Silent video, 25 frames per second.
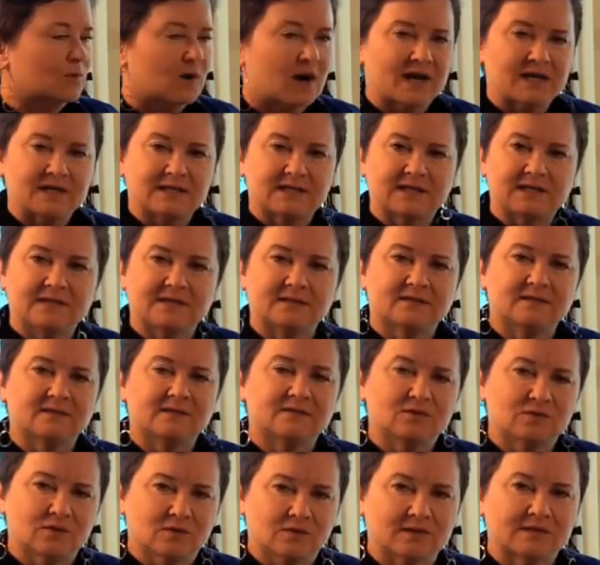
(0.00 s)
Bright
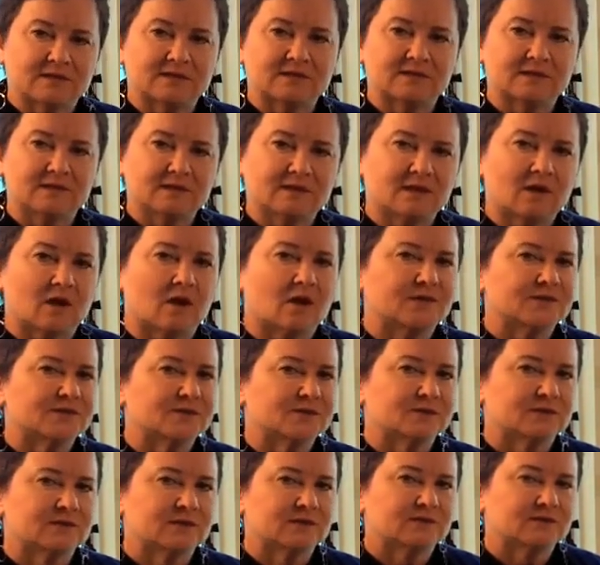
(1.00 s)
Kids New York City
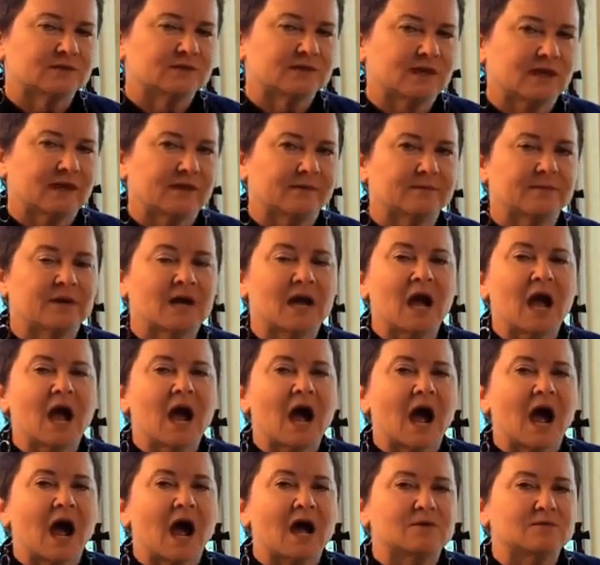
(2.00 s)
also gives them,
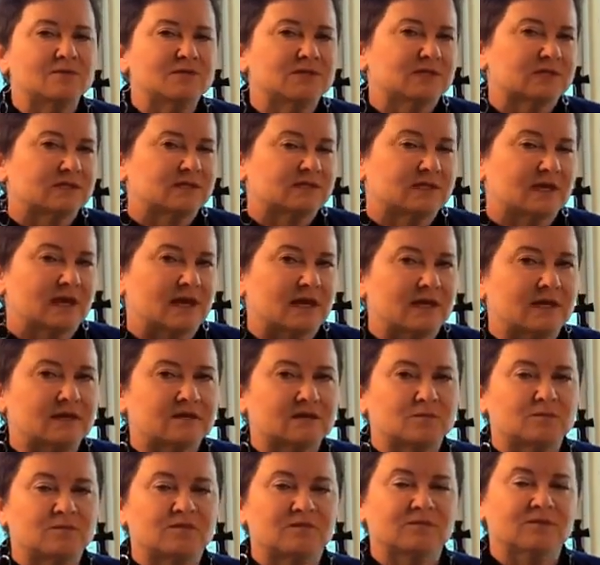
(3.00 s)
I would just
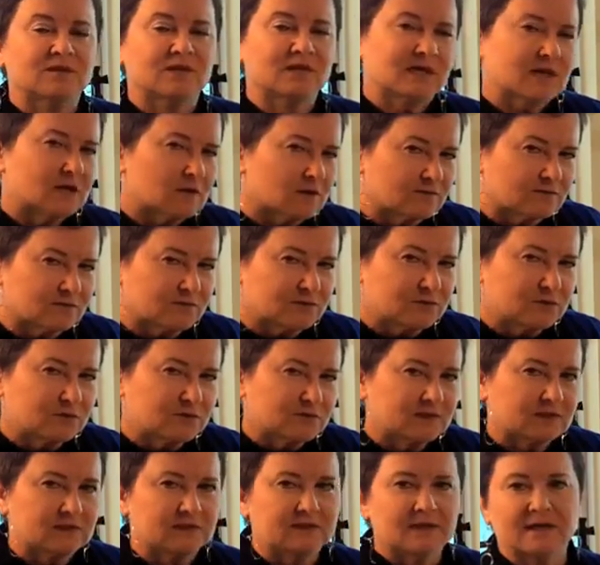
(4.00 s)
say to be very careful
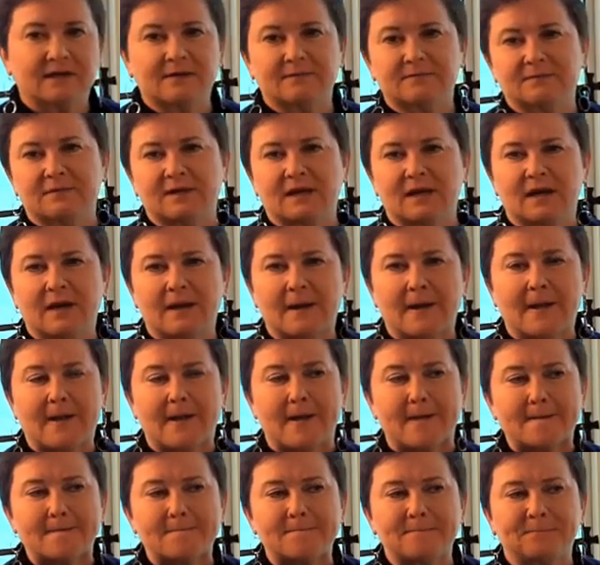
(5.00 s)
using them.
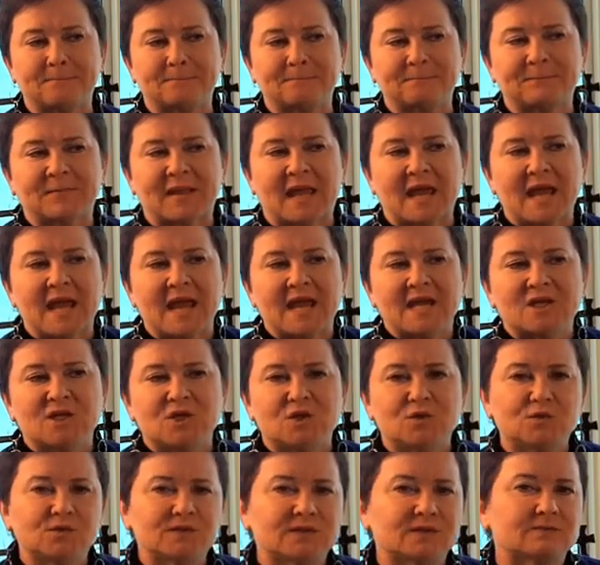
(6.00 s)

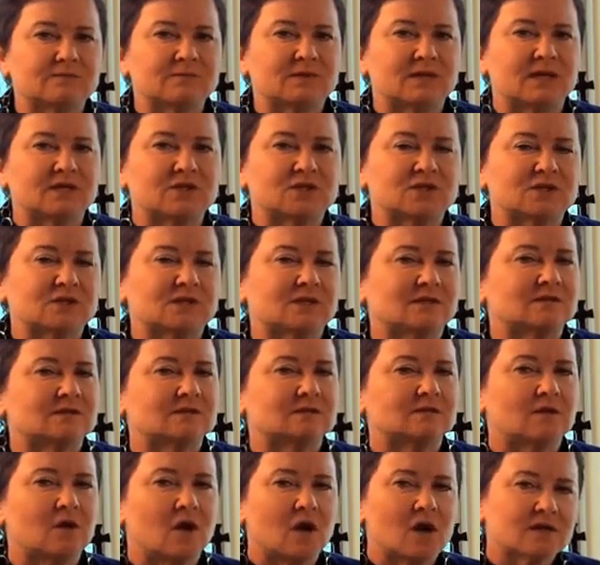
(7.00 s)
Use them just as
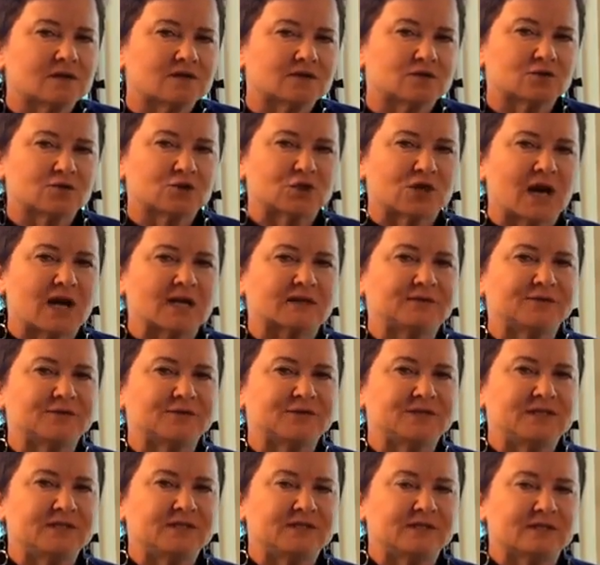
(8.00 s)
long as your child
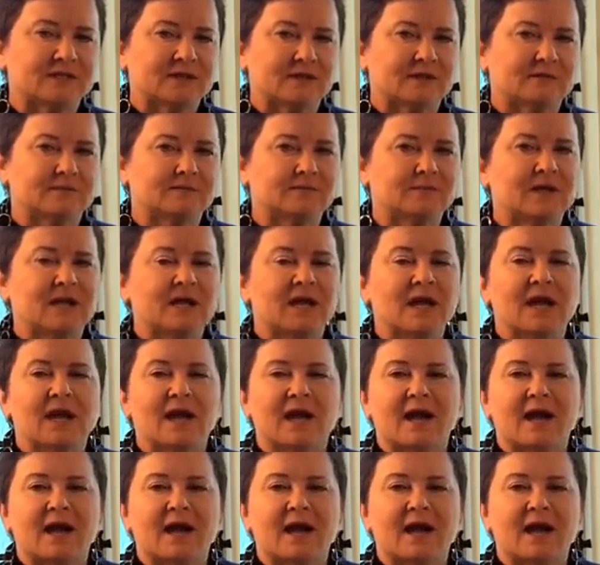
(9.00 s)
needs them,